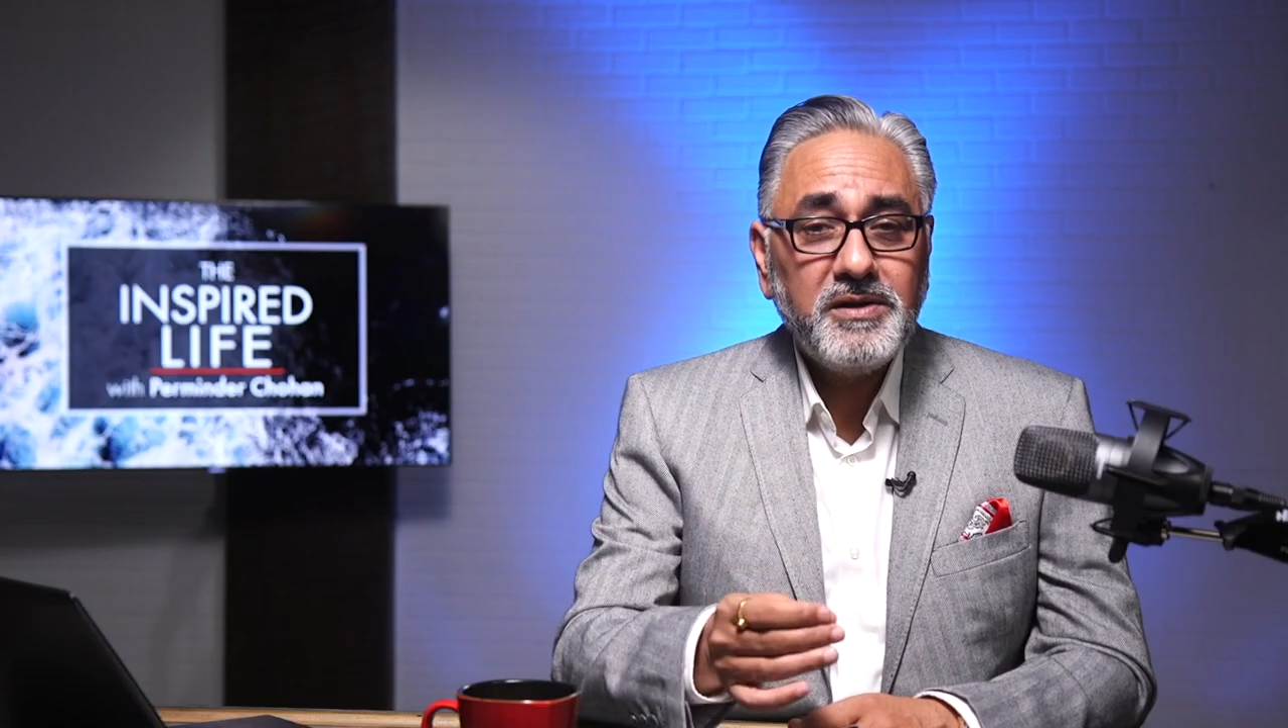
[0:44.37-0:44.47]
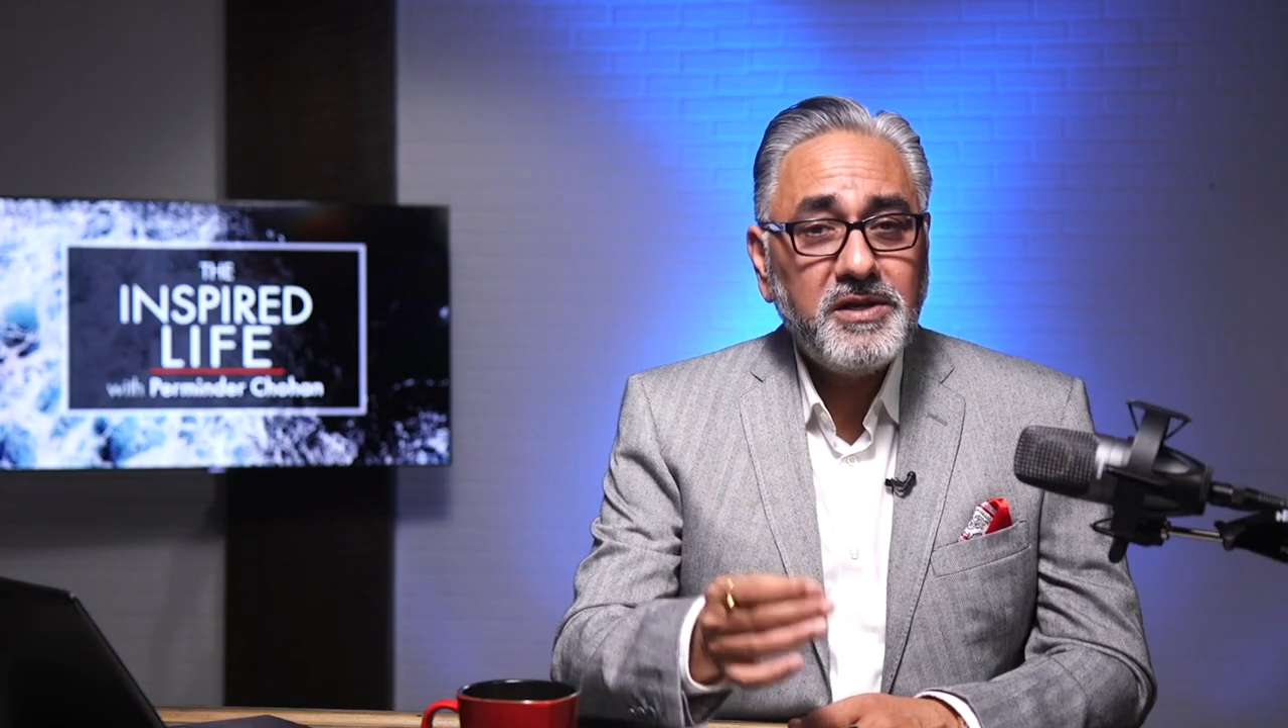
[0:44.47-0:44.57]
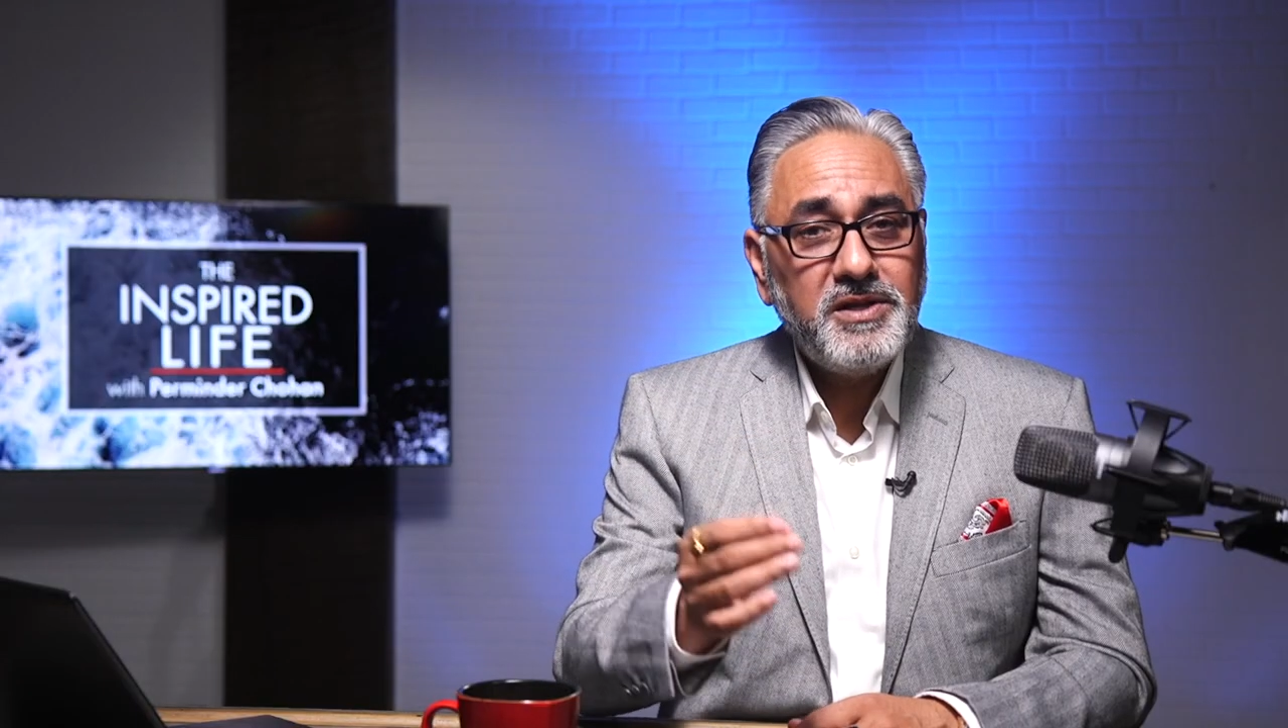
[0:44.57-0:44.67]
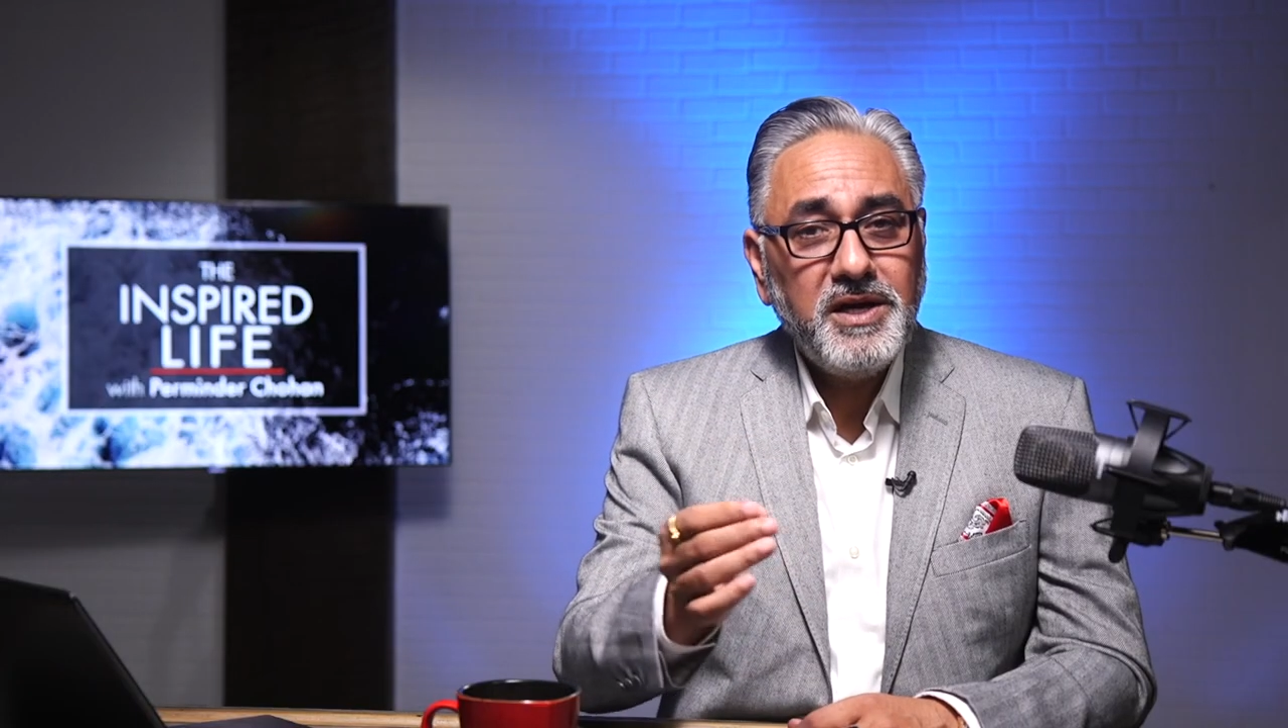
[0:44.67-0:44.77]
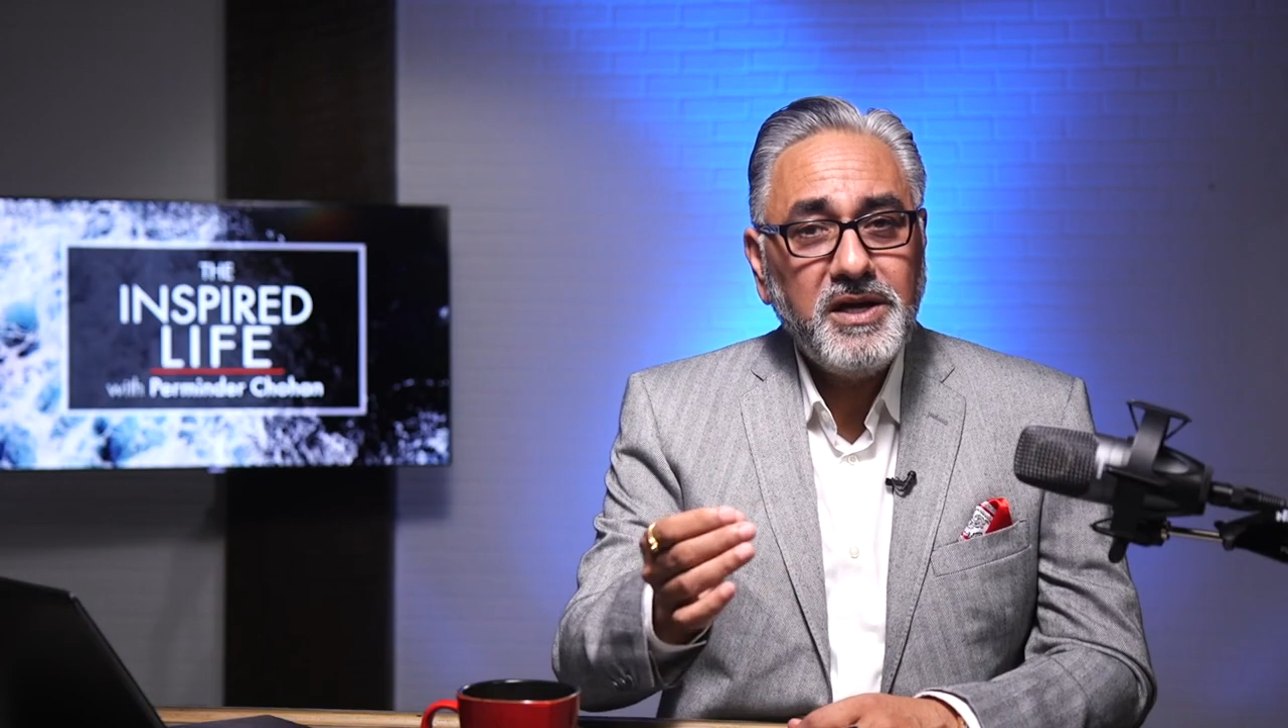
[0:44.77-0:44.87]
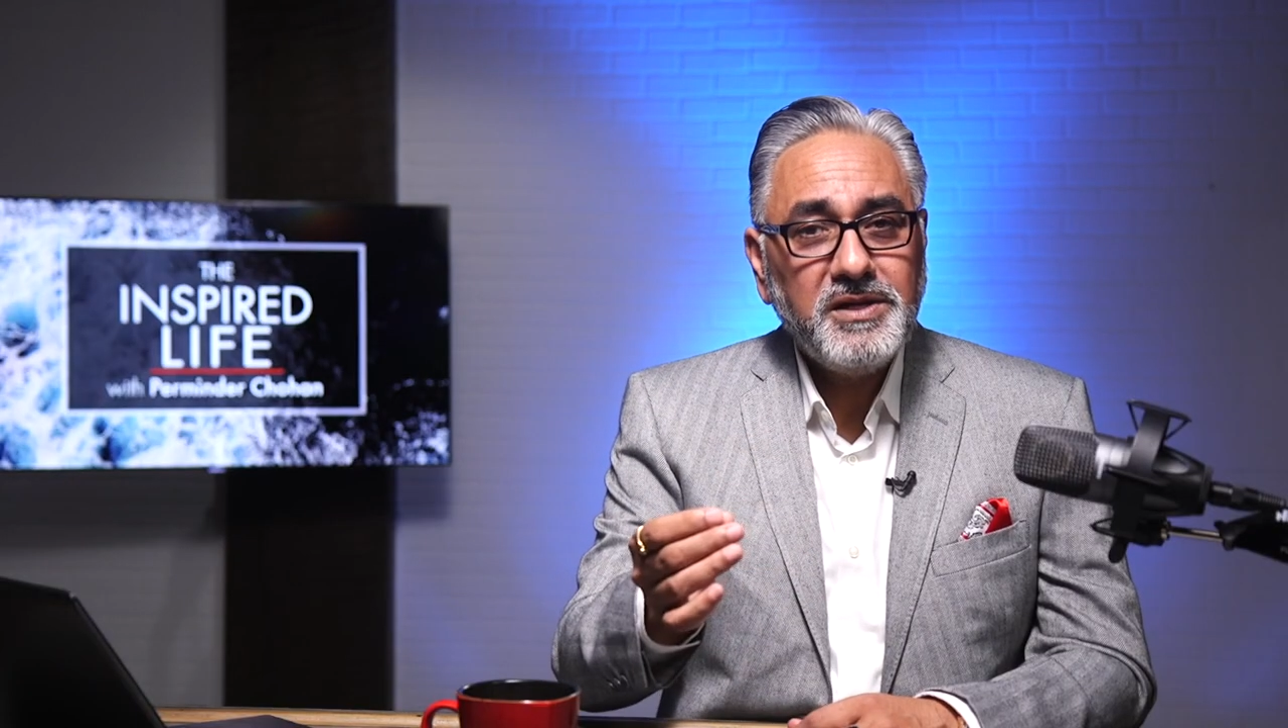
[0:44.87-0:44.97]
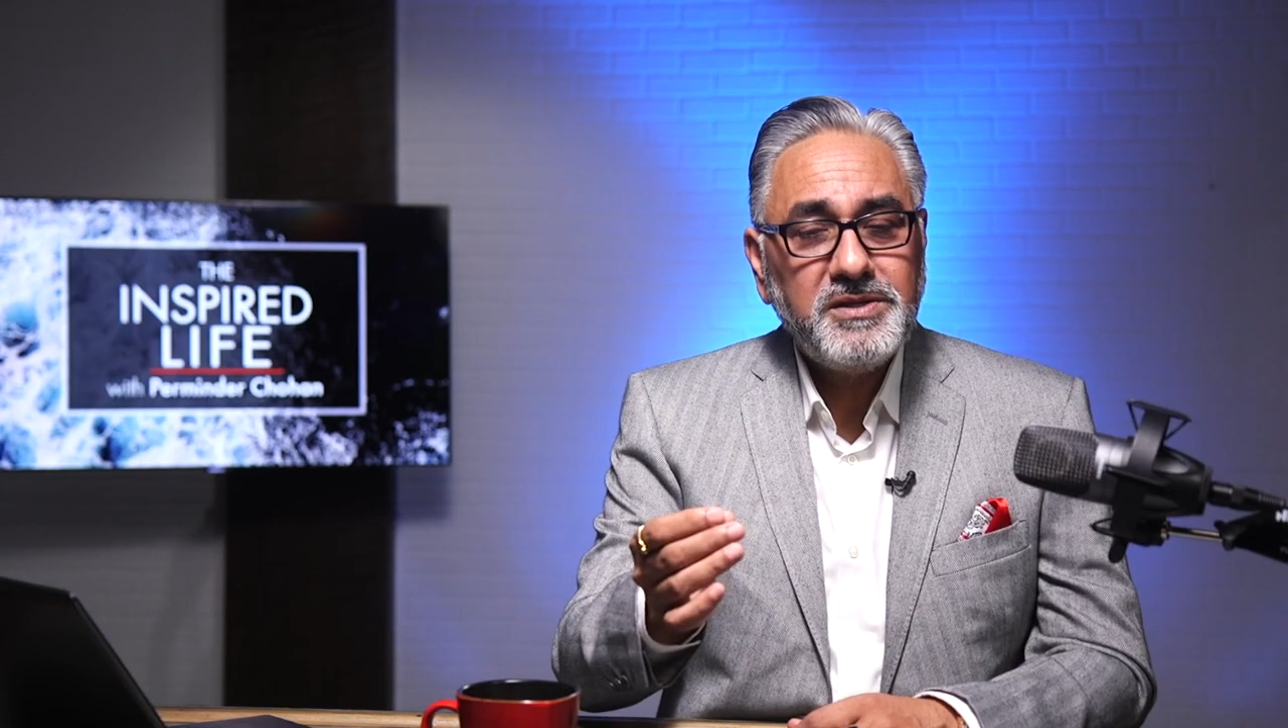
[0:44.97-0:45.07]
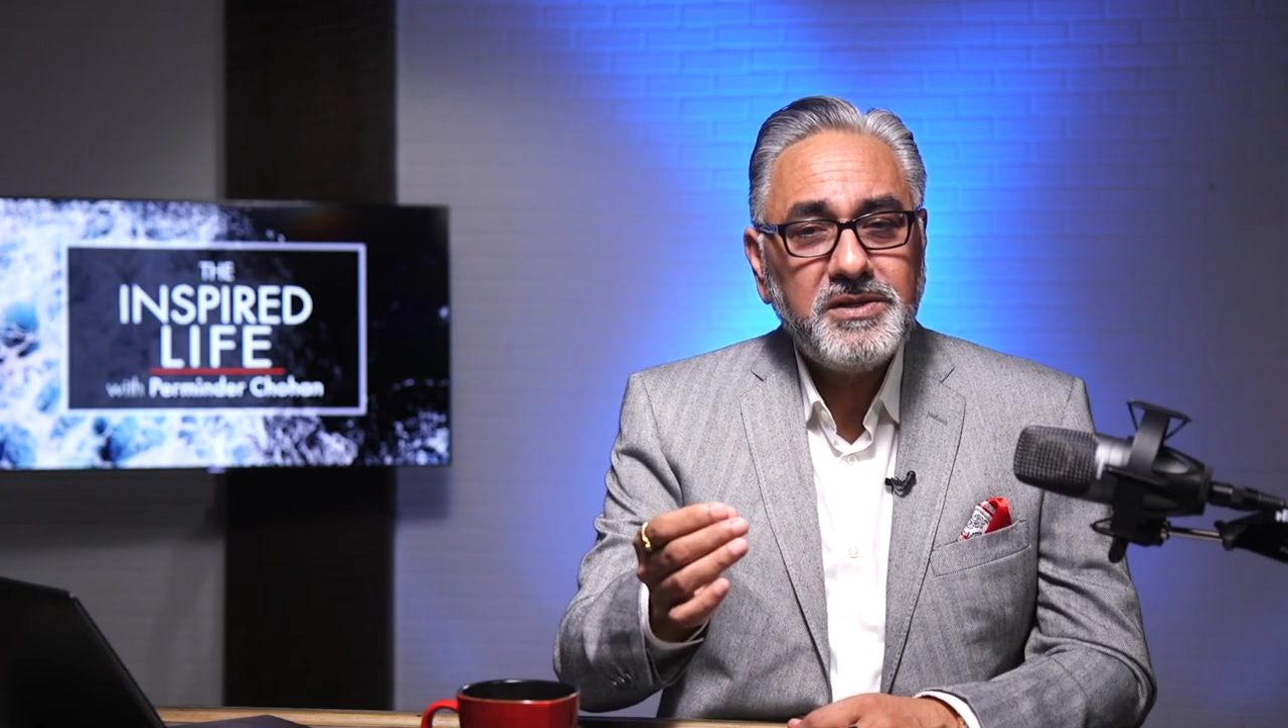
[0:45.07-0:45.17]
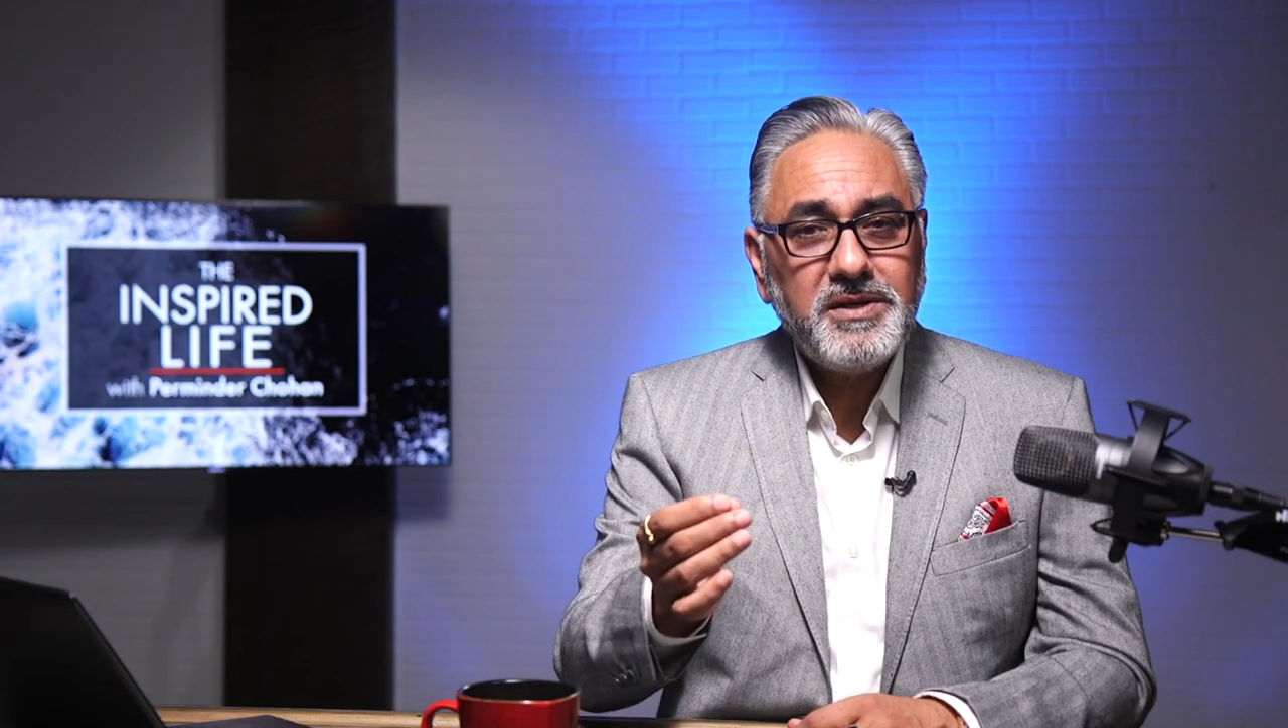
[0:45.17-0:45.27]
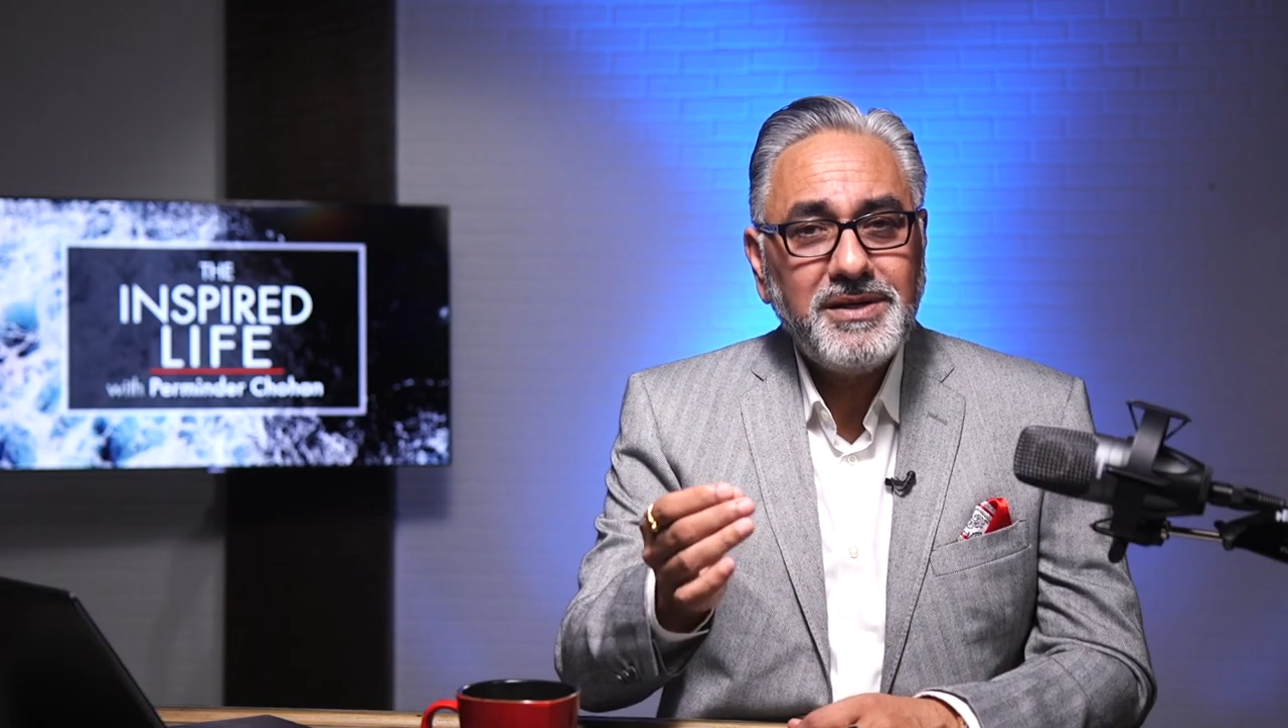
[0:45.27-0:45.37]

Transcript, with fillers: are the things